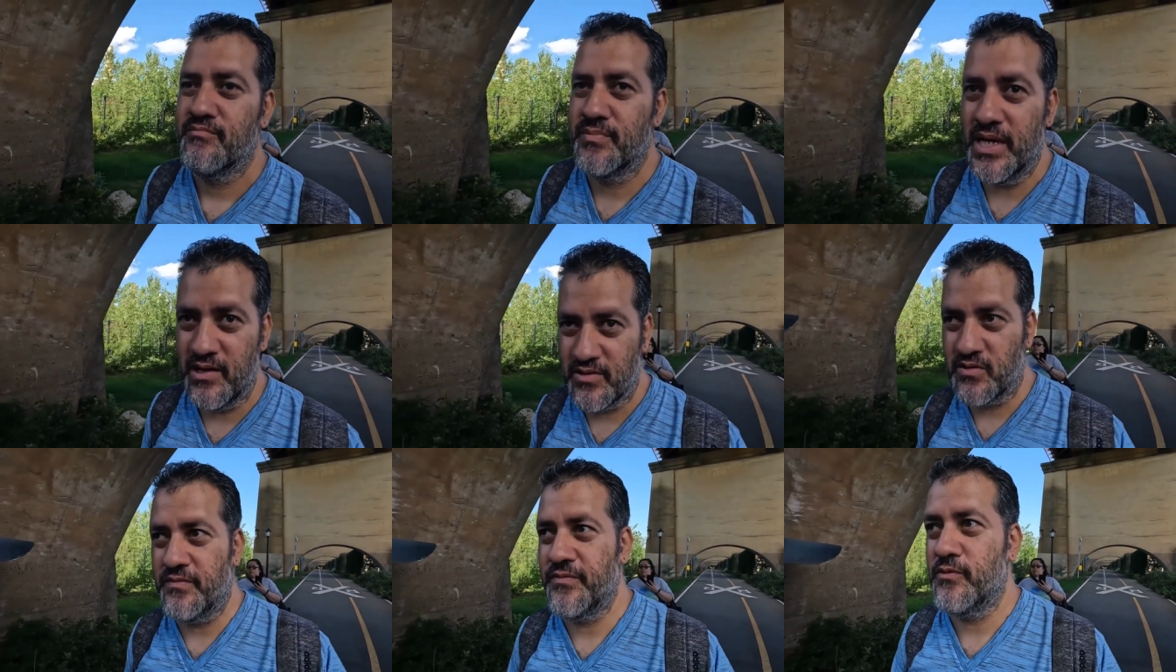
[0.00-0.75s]
barely
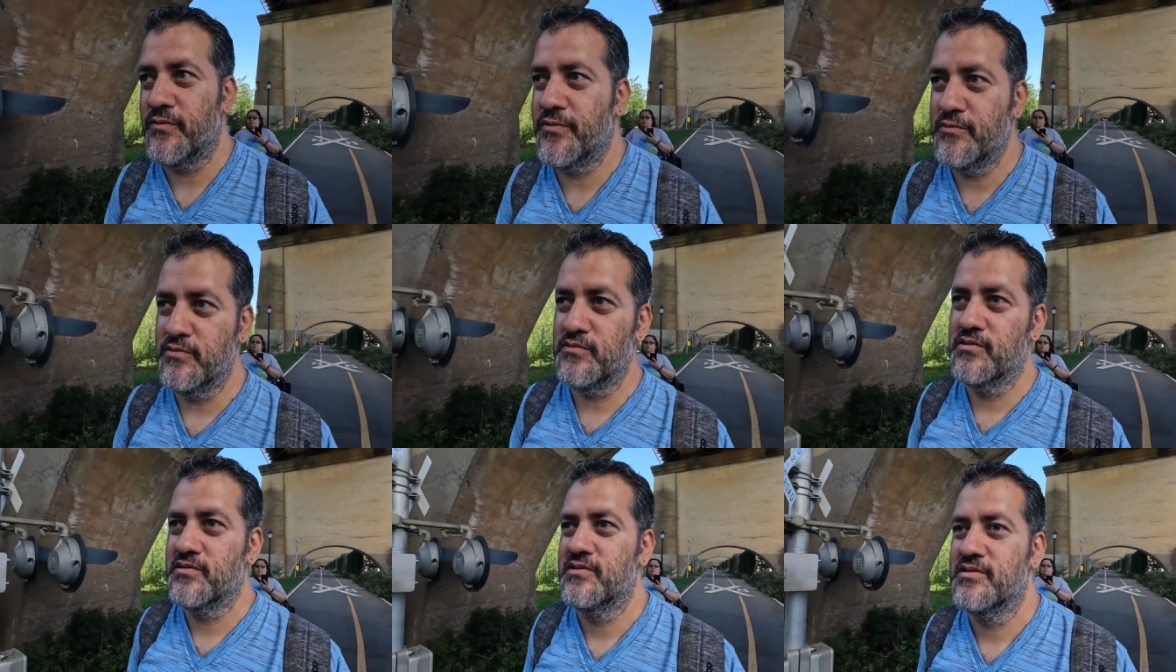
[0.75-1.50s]
cook for food,
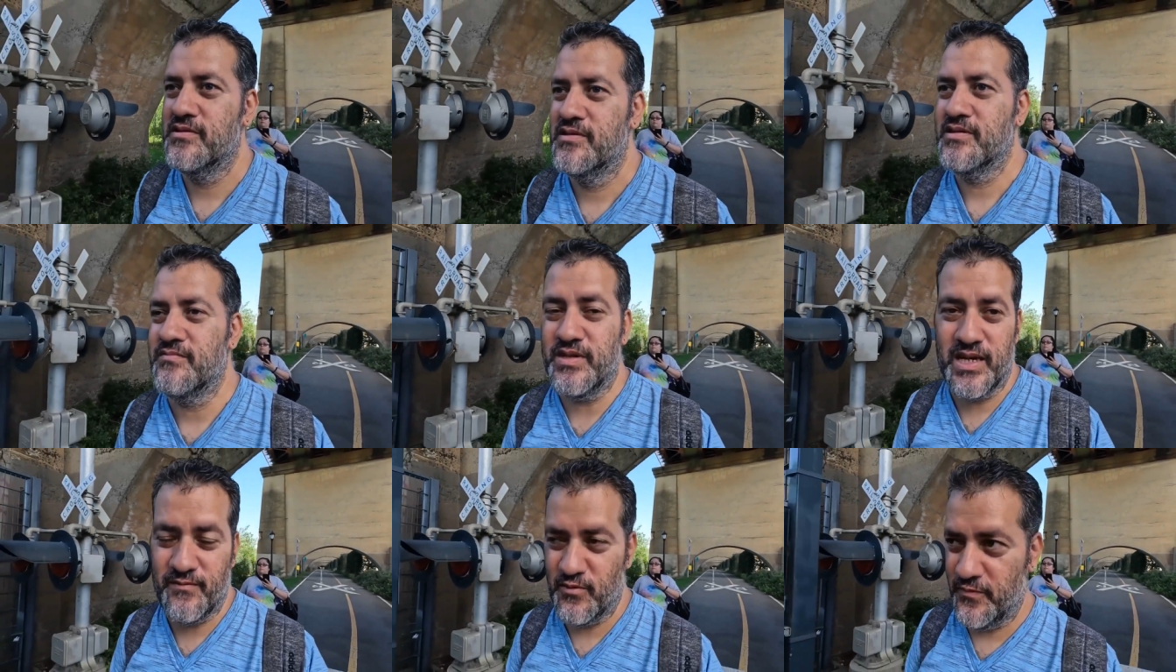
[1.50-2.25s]

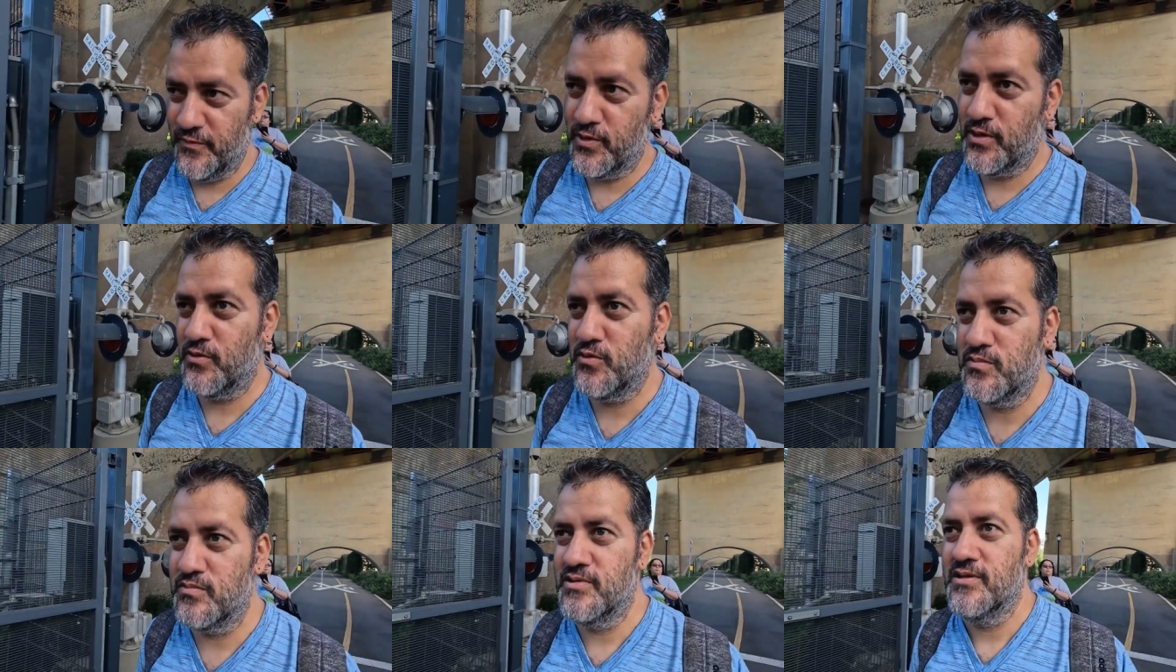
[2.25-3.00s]
we have no food at
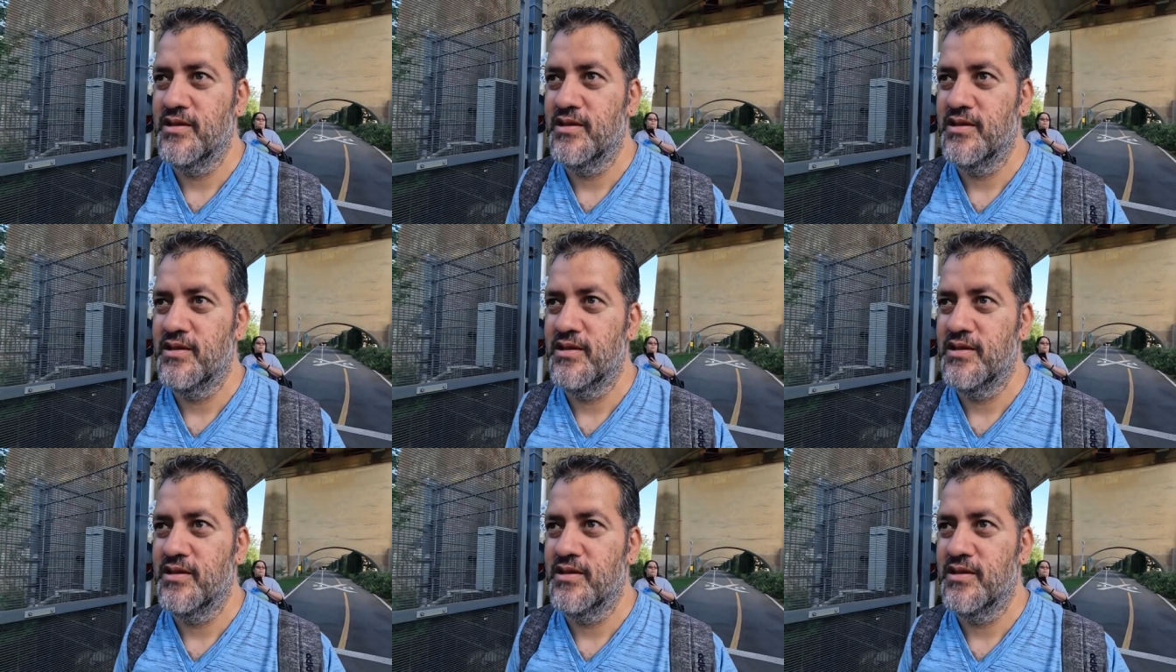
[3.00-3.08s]
home,